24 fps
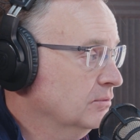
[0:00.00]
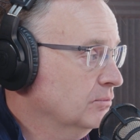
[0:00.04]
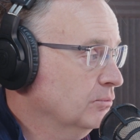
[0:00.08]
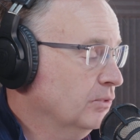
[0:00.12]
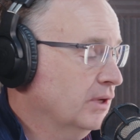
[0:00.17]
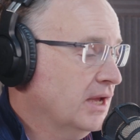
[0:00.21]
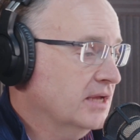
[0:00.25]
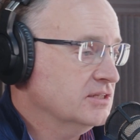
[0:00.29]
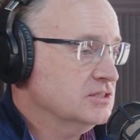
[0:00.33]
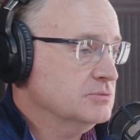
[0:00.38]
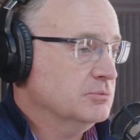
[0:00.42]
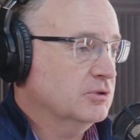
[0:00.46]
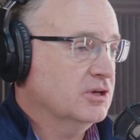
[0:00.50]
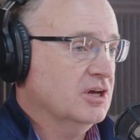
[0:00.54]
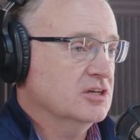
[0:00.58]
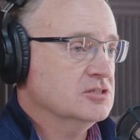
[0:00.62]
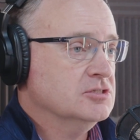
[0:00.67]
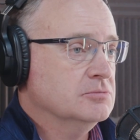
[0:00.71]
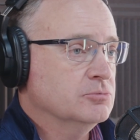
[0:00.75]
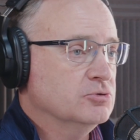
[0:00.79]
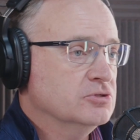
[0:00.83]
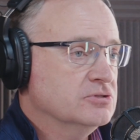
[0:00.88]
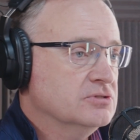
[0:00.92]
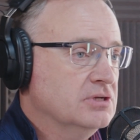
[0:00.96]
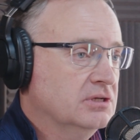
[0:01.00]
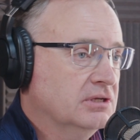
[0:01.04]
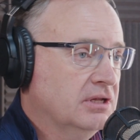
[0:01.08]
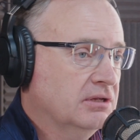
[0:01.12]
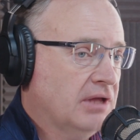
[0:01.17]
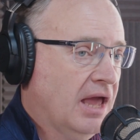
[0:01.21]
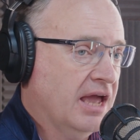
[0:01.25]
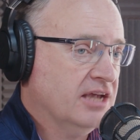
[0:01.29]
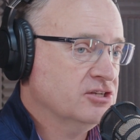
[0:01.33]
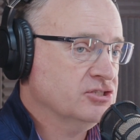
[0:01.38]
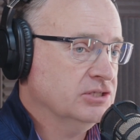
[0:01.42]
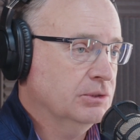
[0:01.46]
We had some customers that
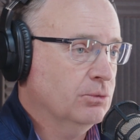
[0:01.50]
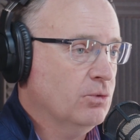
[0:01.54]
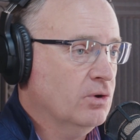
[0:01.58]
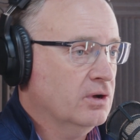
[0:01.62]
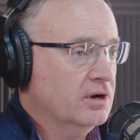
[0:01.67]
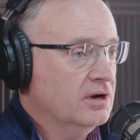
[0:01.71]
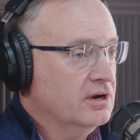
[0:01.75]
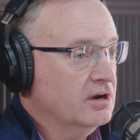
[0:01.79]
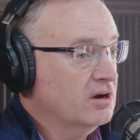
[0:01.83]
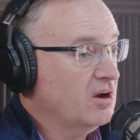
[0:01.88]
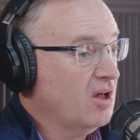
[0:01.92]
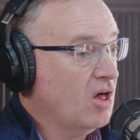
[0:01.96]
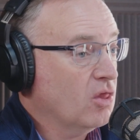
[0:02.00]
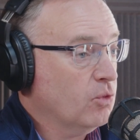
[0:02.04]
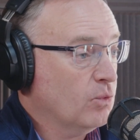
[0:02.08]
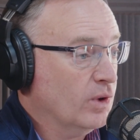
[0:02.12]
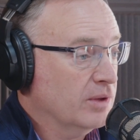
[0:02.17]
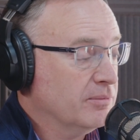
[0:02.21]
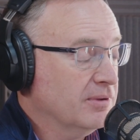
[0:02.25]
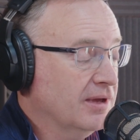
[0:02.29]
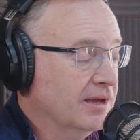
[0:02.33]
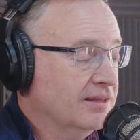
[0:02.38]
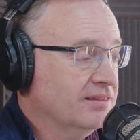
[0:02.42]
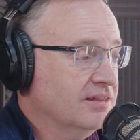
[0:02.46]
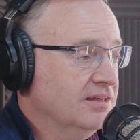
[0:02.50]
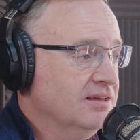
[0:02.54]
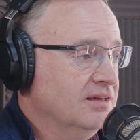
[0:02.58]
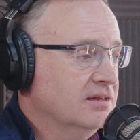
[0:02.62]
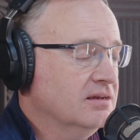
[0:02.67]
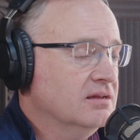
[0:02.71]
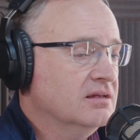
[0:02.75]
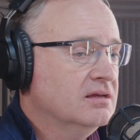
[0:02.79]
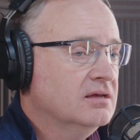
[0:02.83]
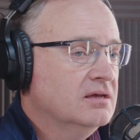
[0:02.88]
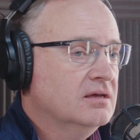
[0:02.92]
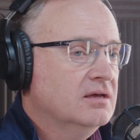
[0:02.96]
actually wanted it all the way back
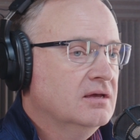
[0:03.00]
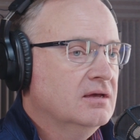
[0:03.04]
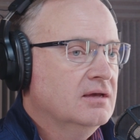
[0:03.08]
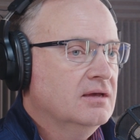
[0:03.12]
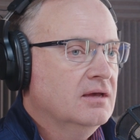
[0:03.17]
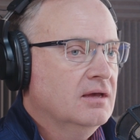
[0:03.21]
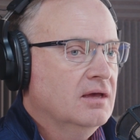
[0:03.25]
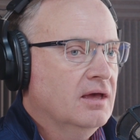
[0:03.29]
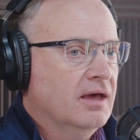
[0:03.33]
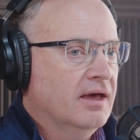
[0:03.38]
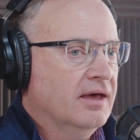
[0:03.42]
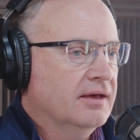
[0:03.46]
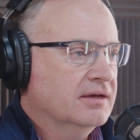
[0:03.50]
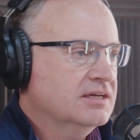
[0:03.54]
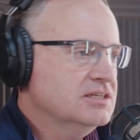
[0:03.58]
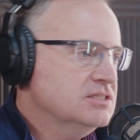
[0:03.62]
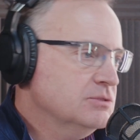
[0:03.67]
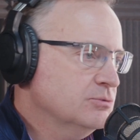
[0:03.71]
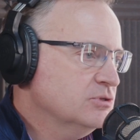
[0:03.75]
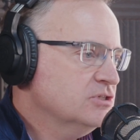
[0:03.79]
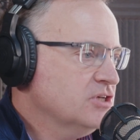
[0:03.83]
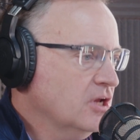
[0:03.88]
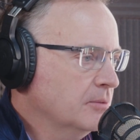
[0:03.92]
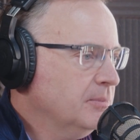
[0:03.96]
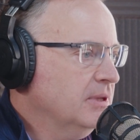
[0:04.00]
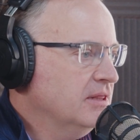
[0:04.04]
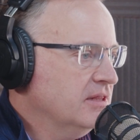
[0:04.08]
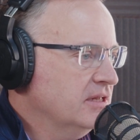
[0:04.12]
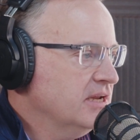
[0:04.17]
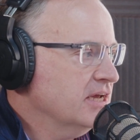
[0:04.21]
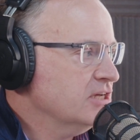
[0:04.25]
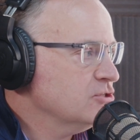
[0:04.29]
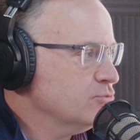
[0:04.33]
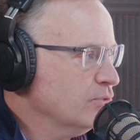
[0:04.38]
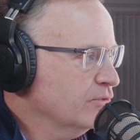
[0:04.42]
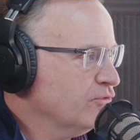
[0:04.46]
then because it was going to be
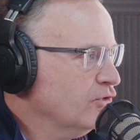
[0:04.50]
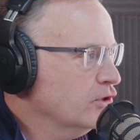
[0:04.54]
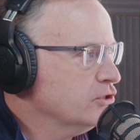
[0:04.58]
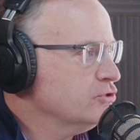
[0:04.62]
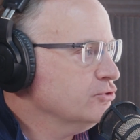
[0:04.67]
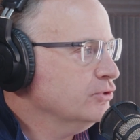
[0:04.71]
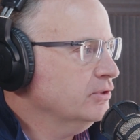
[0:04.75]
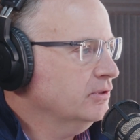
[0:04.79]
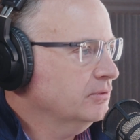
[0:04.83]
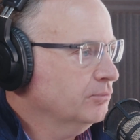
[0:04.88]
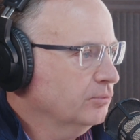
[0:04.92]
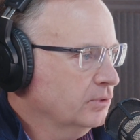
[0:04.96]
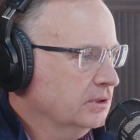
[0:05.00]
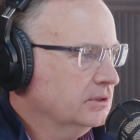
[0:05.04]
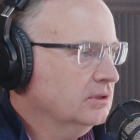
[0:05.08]
the next refrigerant.